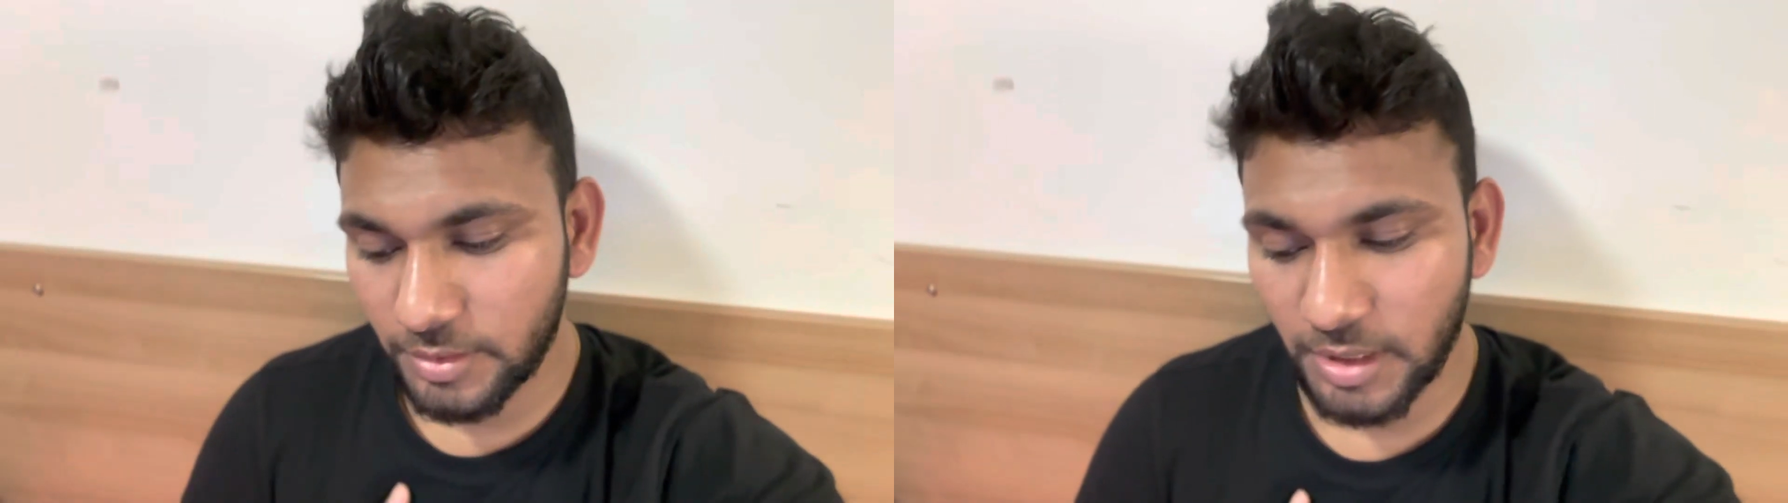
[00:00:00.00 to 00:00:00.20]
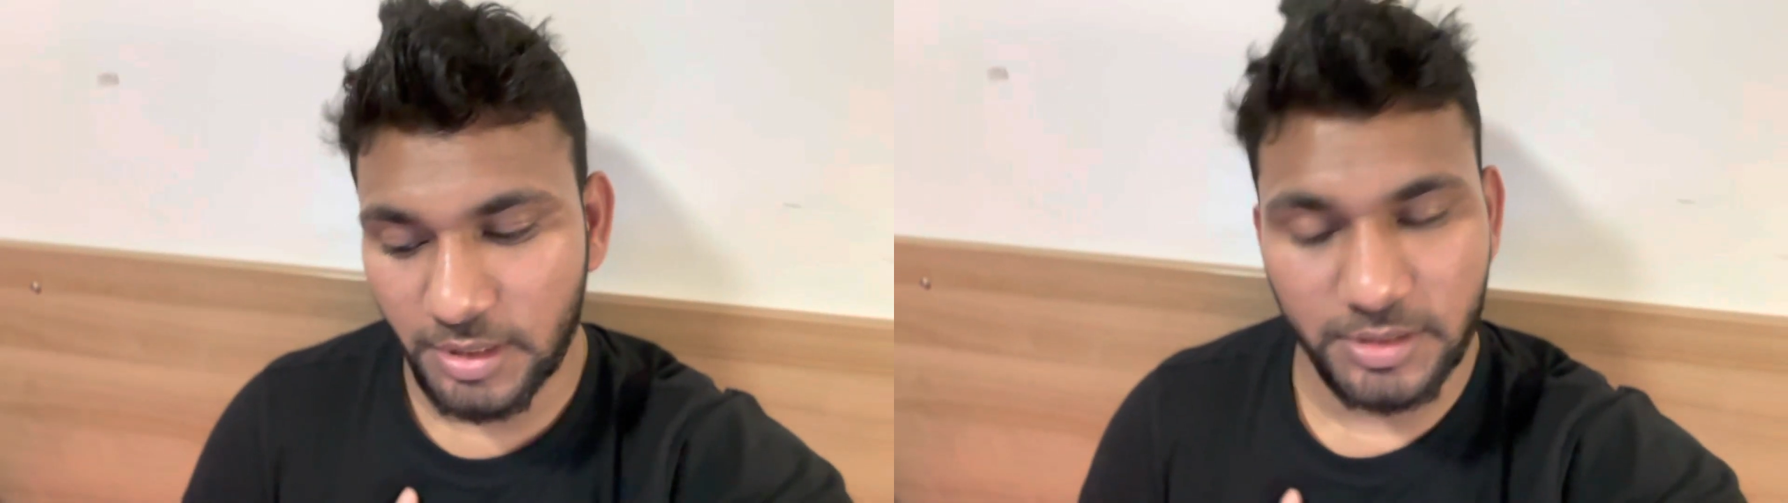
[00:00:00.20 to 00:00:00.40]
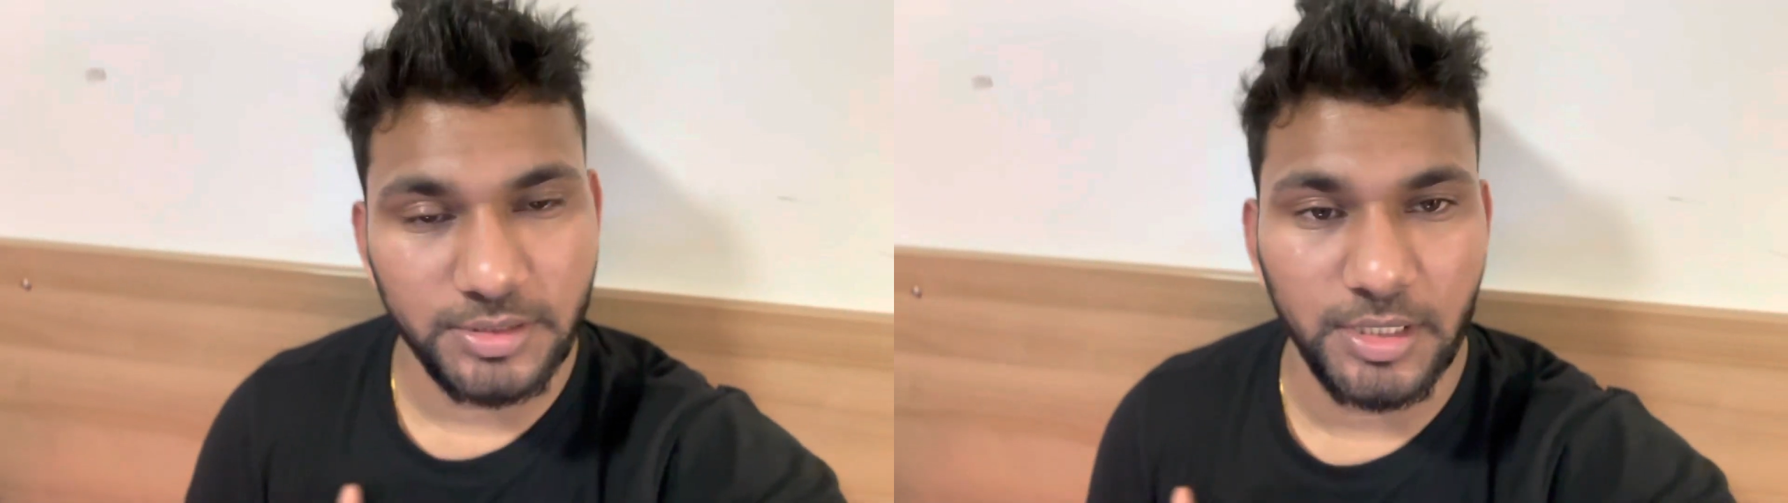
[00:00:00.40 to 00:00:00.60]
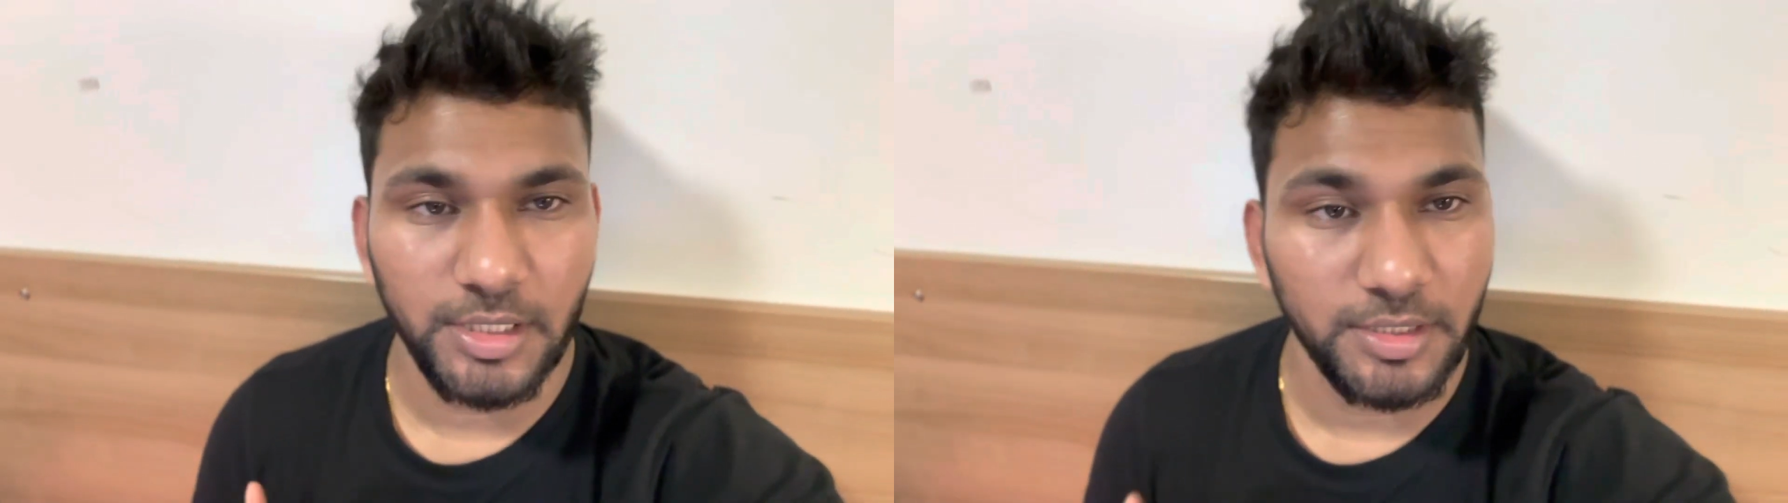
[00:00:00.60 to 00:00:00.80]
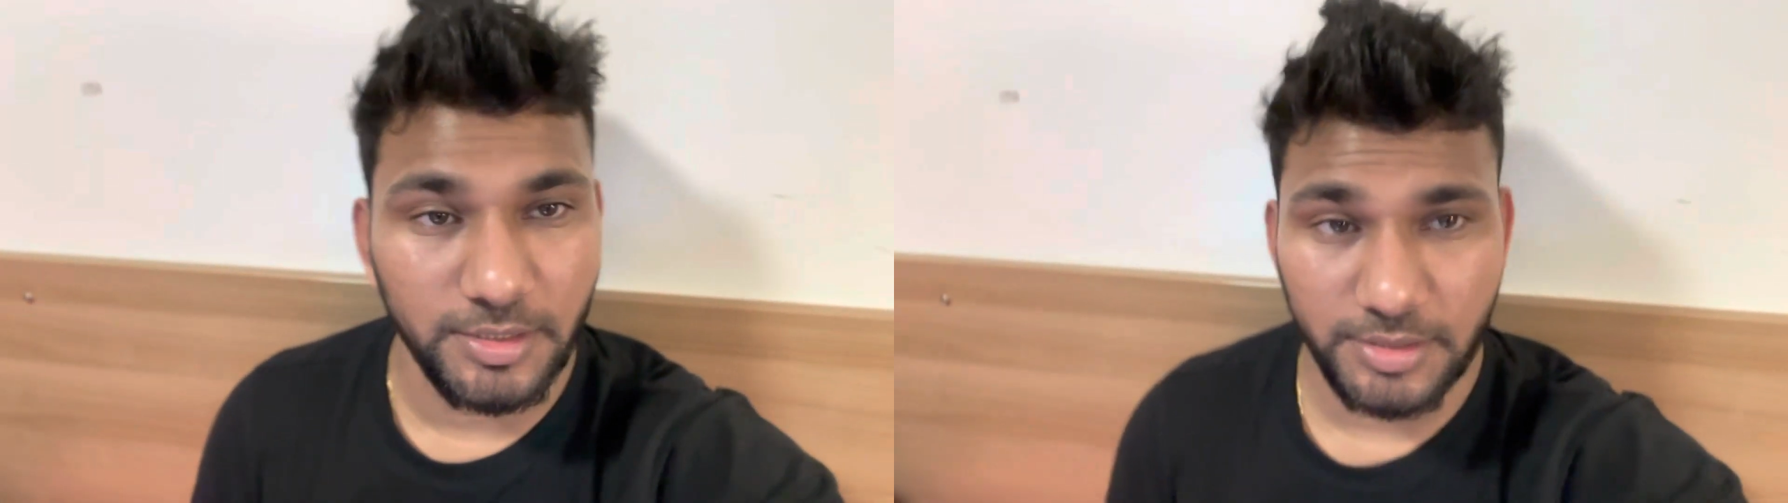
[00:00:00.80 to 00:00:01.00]
that is
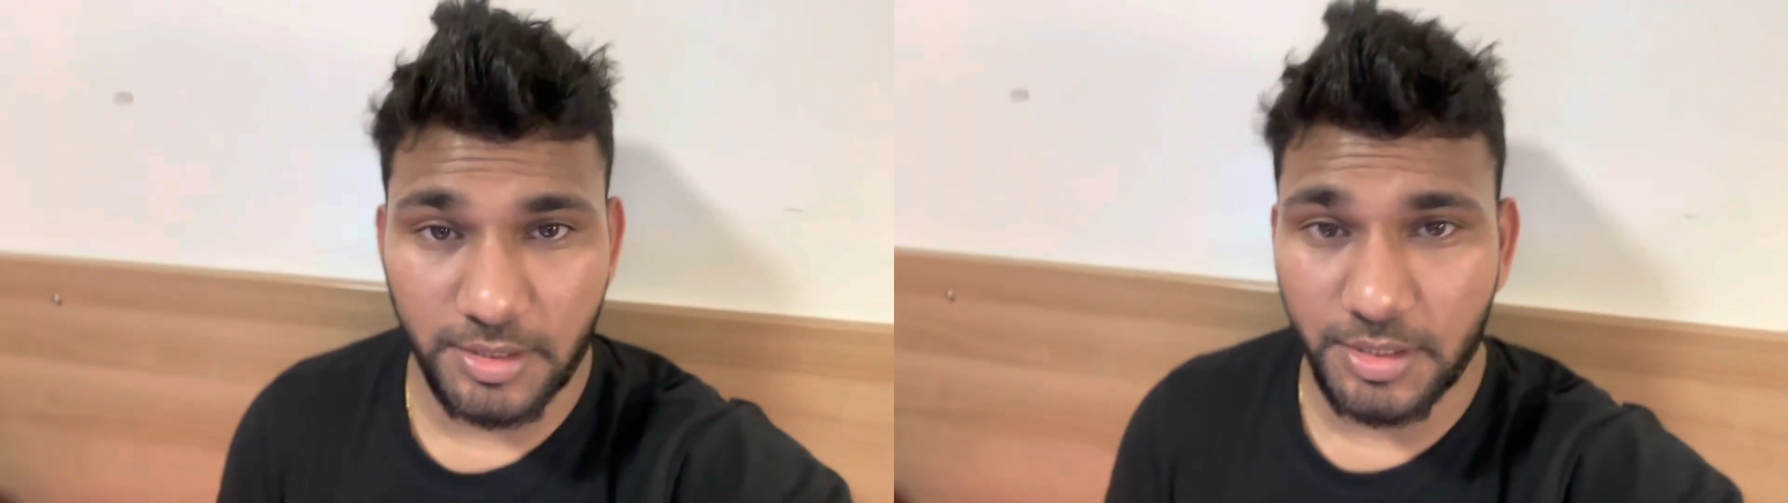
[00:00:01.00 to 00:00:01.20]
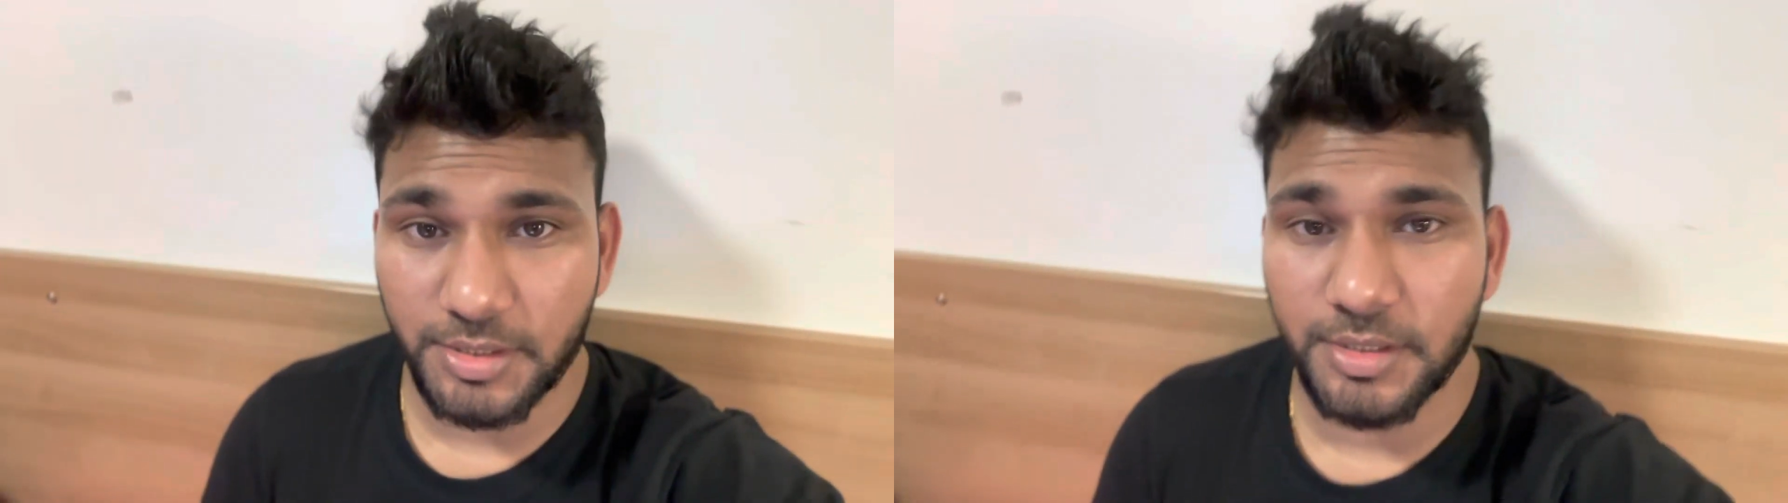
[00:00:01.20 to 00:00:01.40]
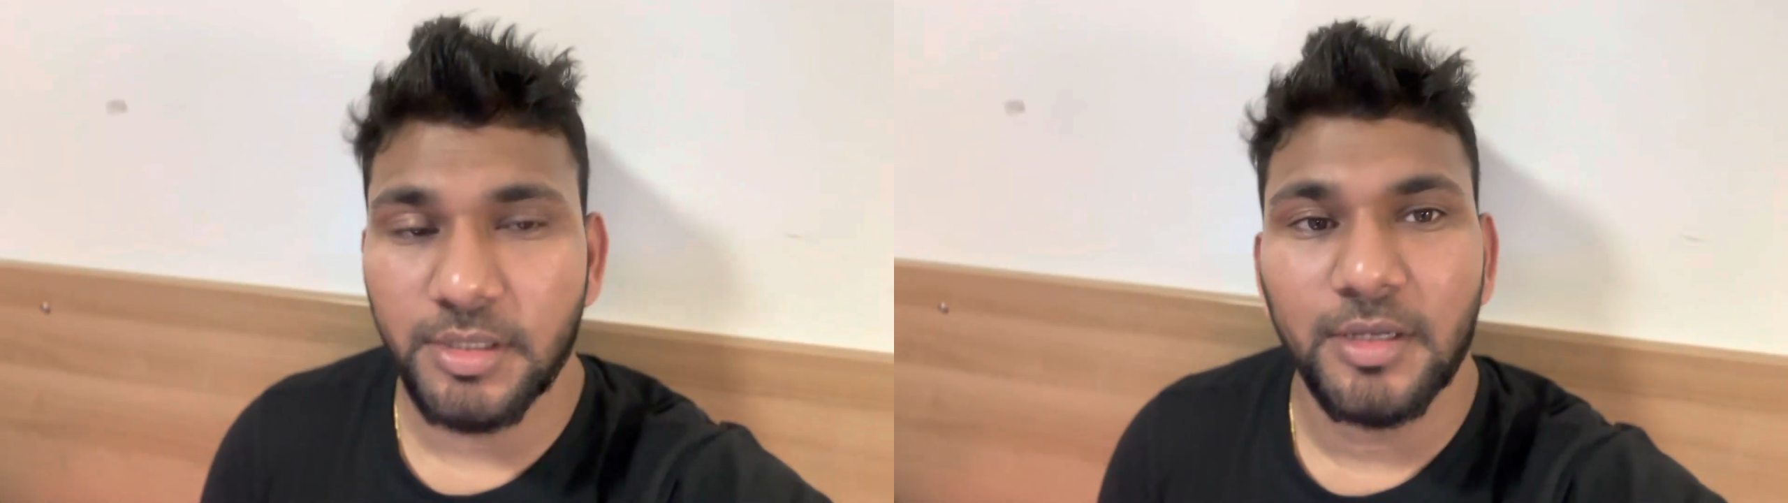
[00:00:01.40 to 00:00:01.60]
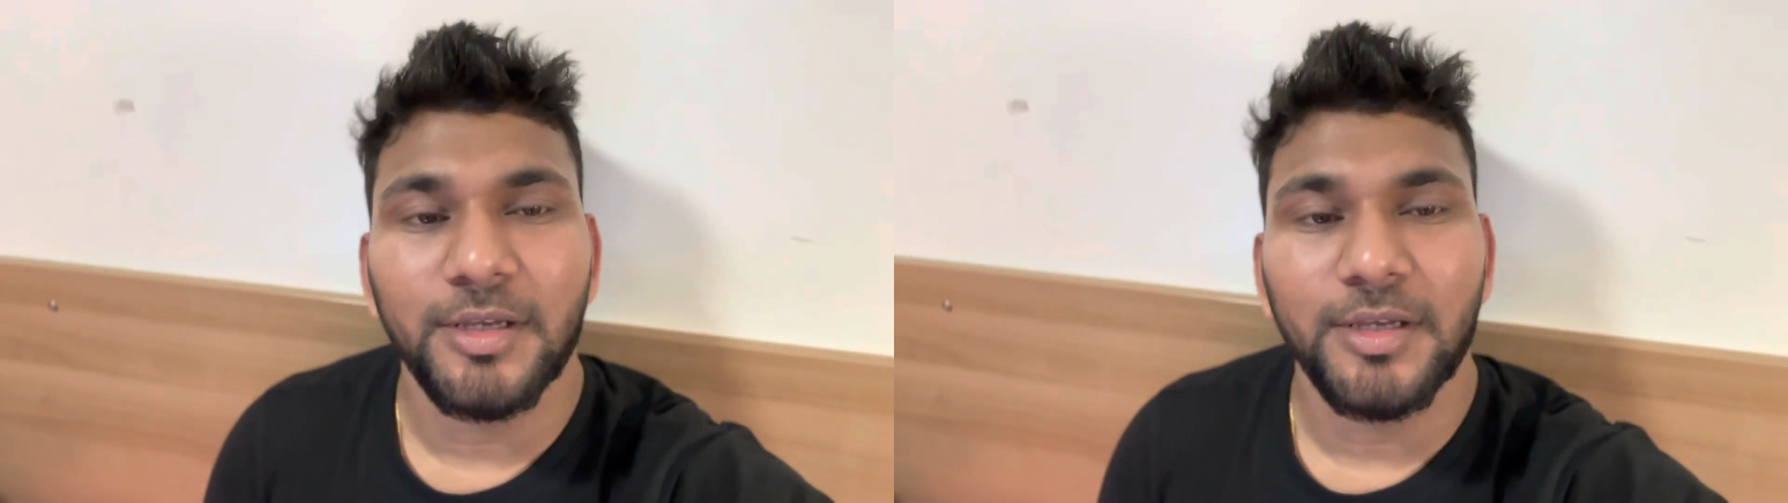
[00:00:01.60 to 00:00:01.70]
the dissertation.